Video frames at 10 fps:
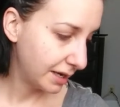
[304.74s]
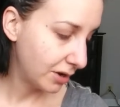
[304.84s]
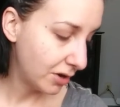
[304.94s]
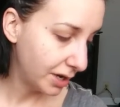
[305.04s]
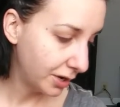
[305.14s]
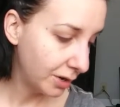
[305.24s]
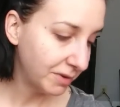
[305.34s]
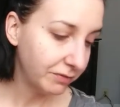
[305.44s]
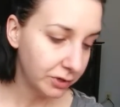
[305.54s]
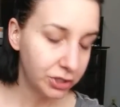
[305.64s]
gone on
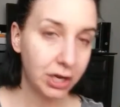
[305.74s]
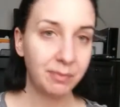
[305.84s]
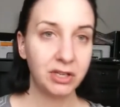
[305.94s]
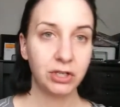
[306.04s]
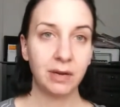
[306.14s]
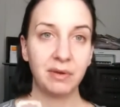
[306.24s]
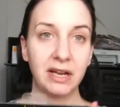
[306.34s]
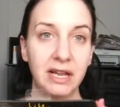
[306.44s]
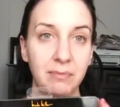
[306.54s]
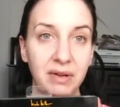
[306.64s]
my first shopping trip and
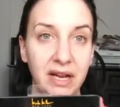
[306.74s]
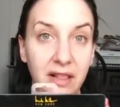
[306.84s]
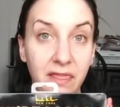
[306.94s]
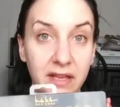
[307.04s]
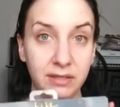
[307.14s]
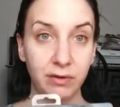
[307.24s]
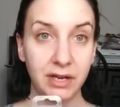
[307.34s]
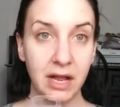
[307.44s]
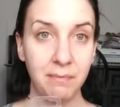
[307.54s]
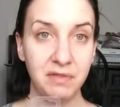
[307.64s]
I had picked this one
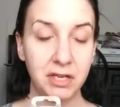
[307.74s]
up,